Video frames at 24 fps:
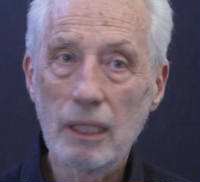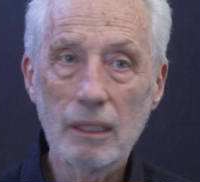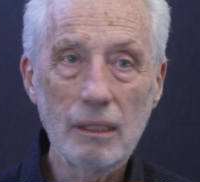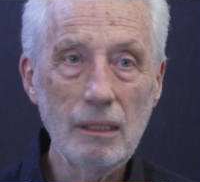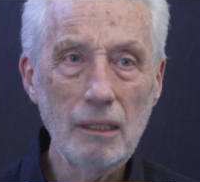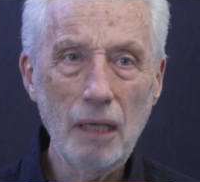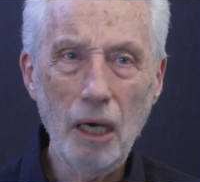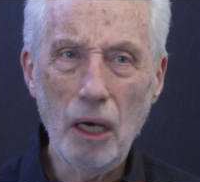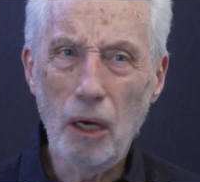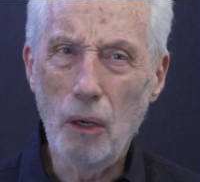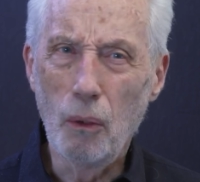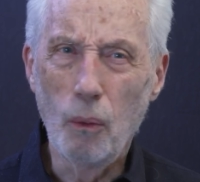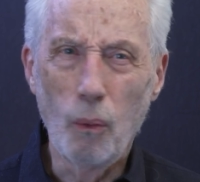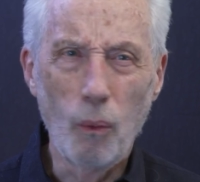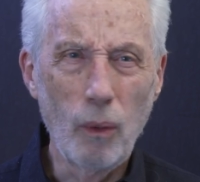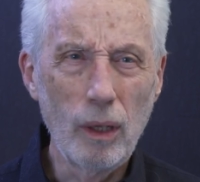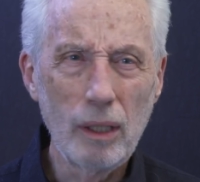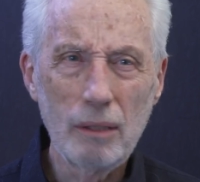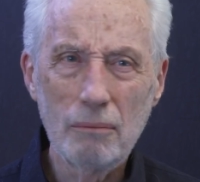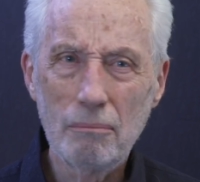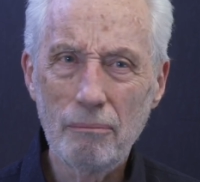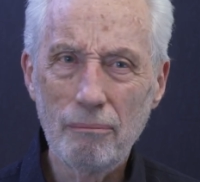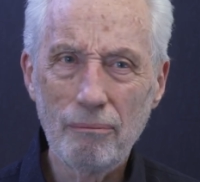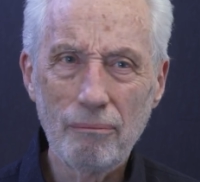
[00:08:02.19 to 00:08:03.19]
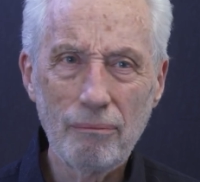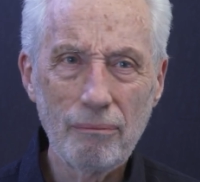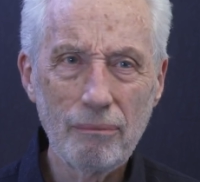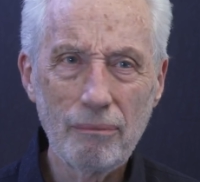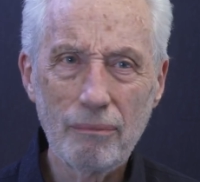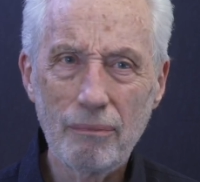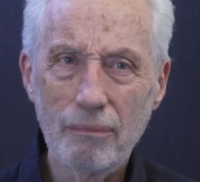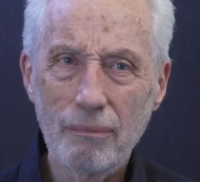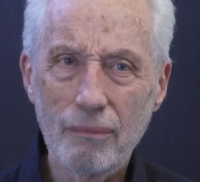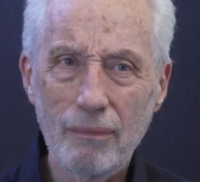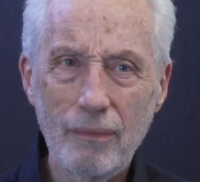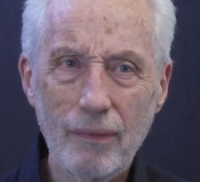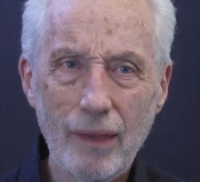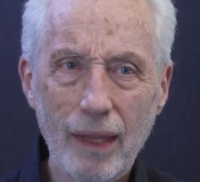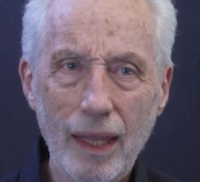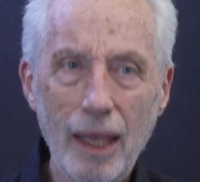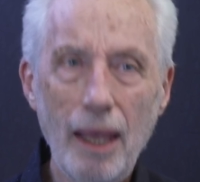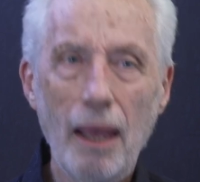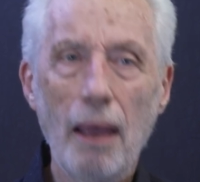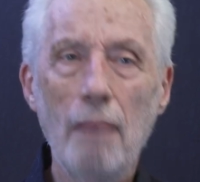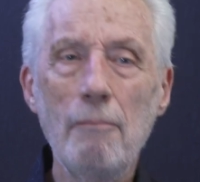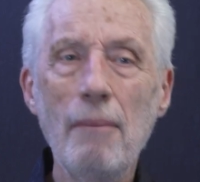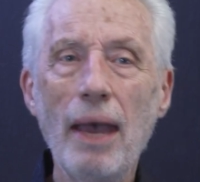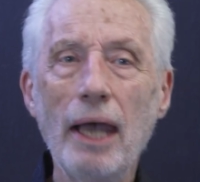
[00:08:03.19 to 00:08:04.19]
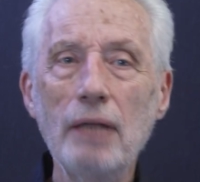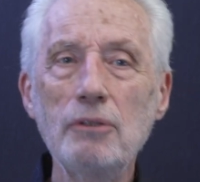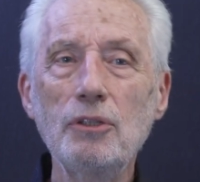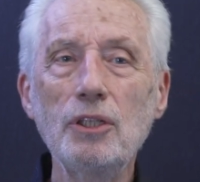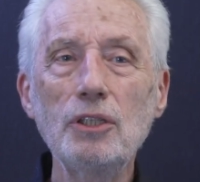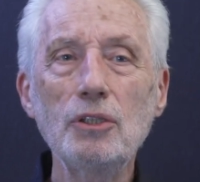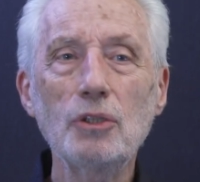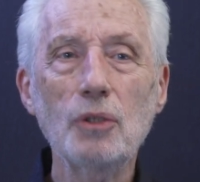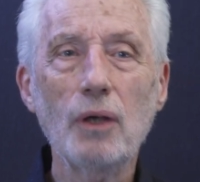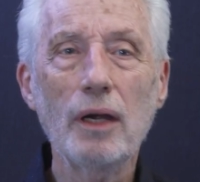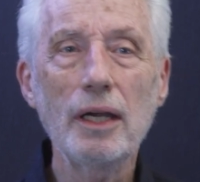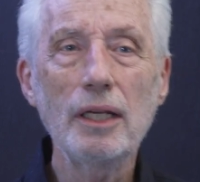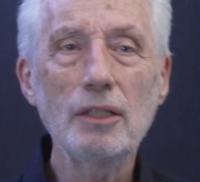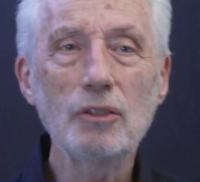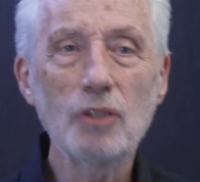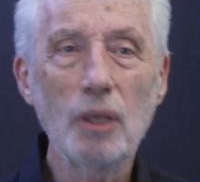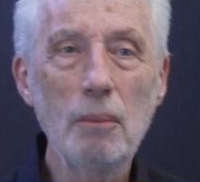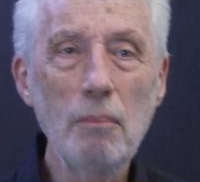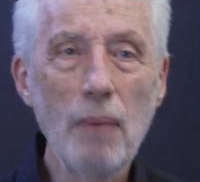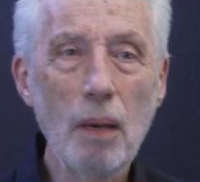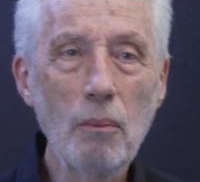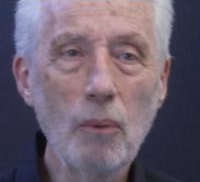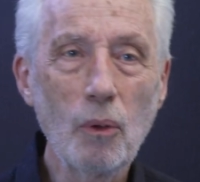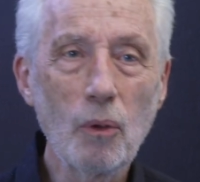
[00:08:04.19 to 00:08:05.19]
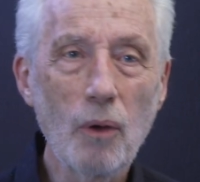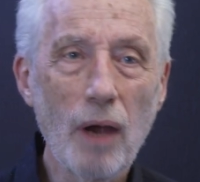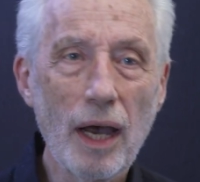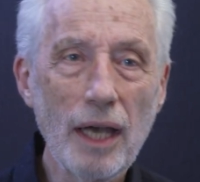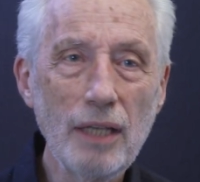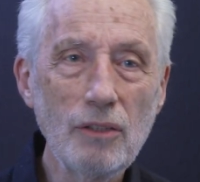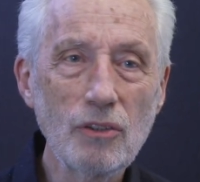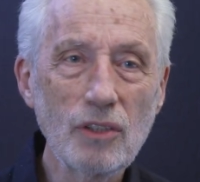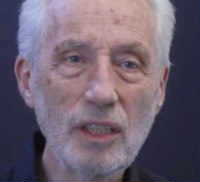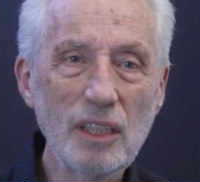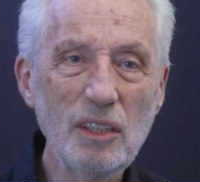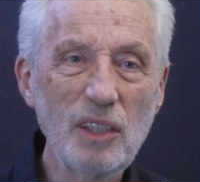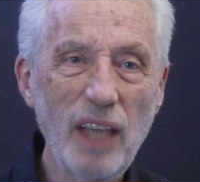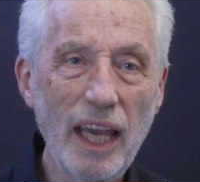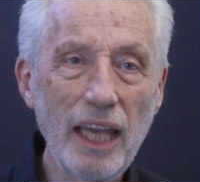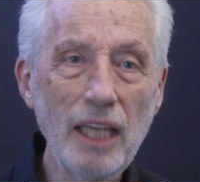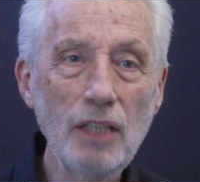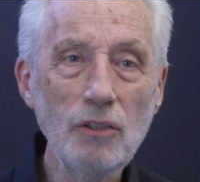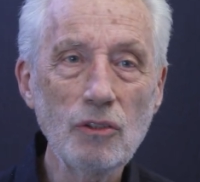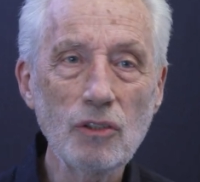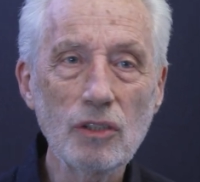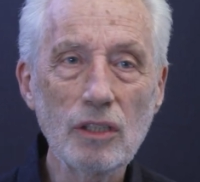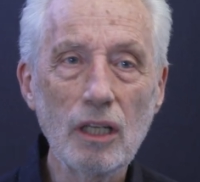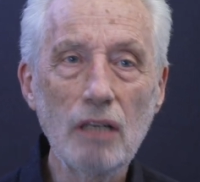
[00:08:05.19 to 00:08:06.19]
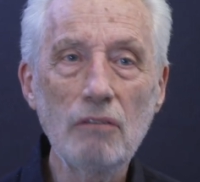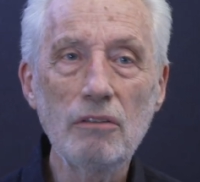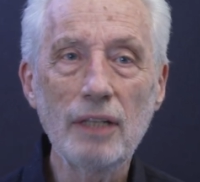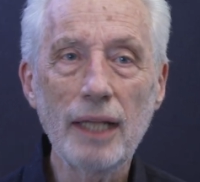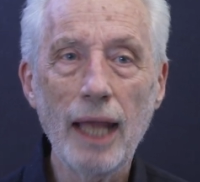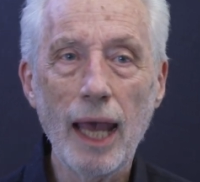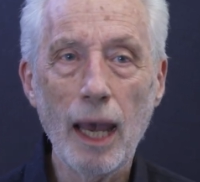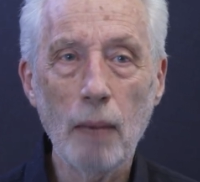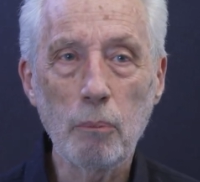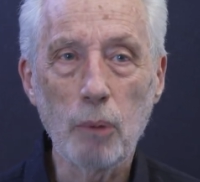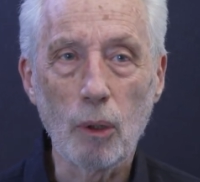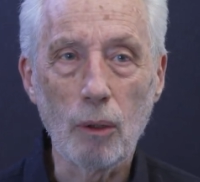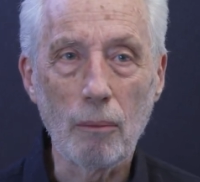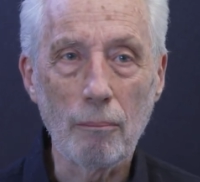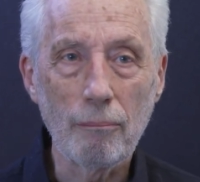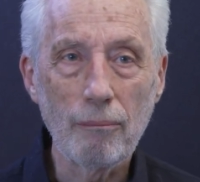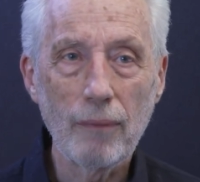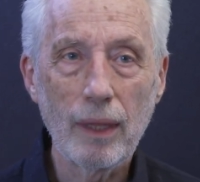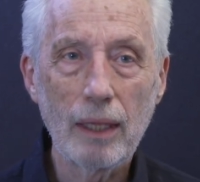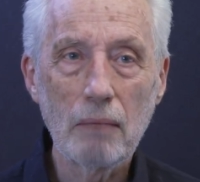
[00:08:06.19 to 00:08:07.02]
No. Imagine trying to memorize the taste of an apple.